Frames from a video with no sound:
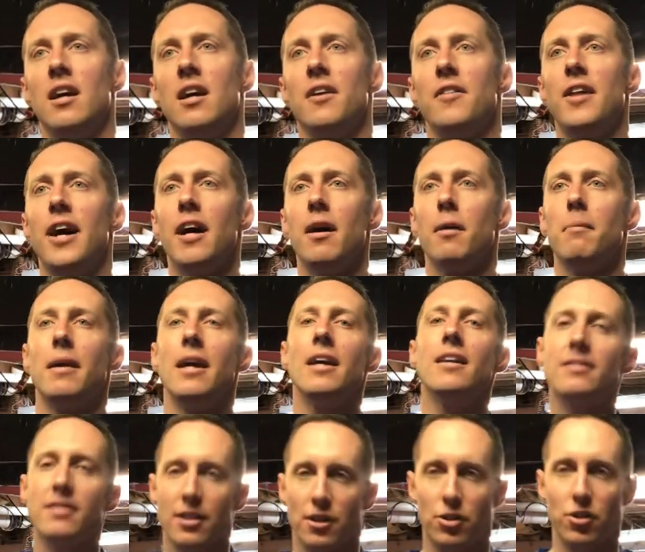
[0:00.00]
That
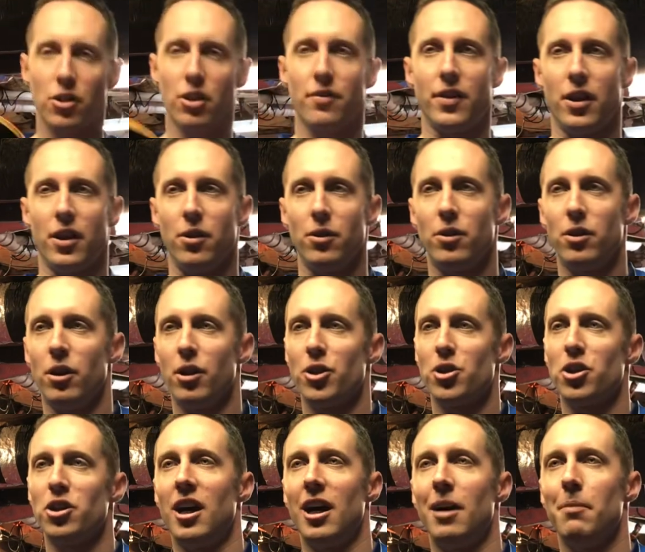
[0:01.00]
amazing serve that you did
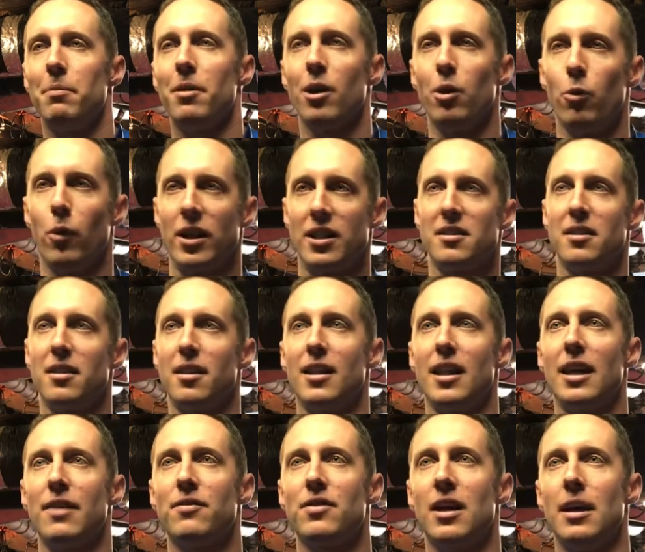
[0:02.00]
should not be a once in a
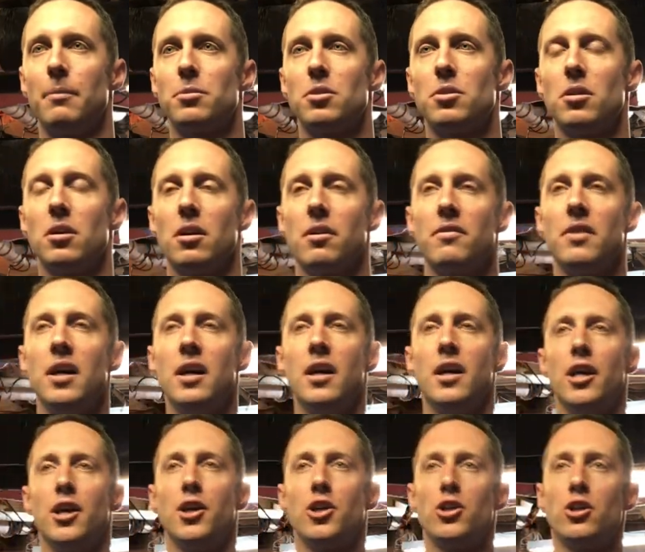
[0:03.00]
lifetime serve,
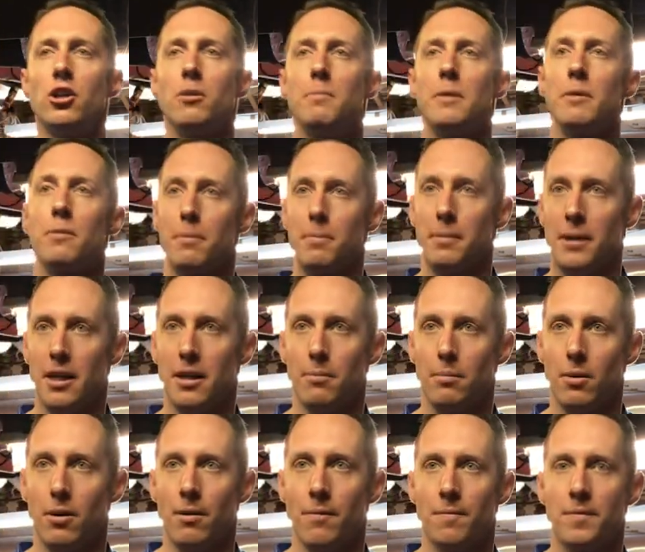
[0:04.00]
it should be repeatable